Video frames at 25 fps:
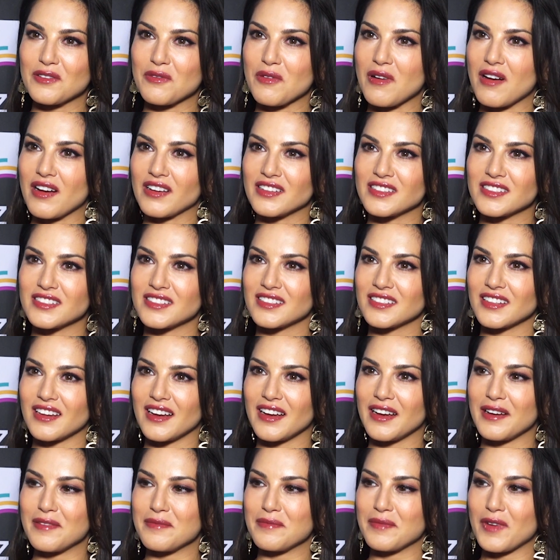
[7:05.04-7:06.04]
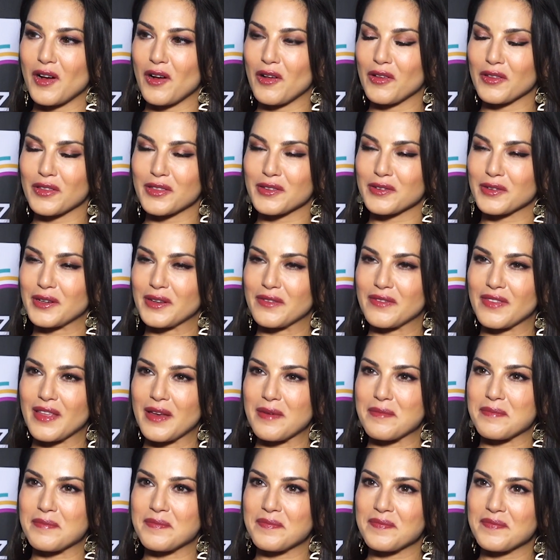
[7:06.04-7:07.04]
to watch all three of
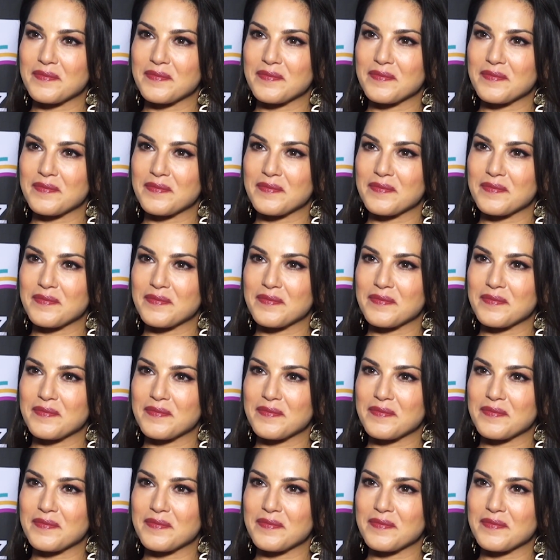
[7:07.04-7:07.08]
them.